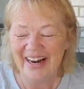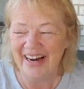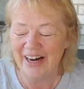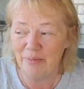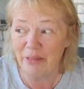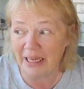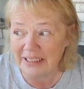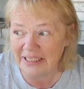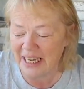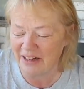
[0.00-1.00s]

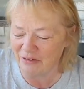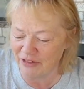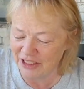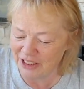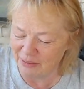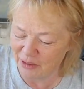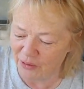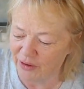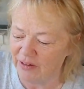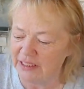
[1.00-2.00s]
That's the kind of friendship the
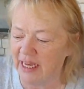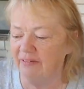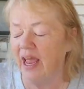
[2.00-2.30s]
three of us have.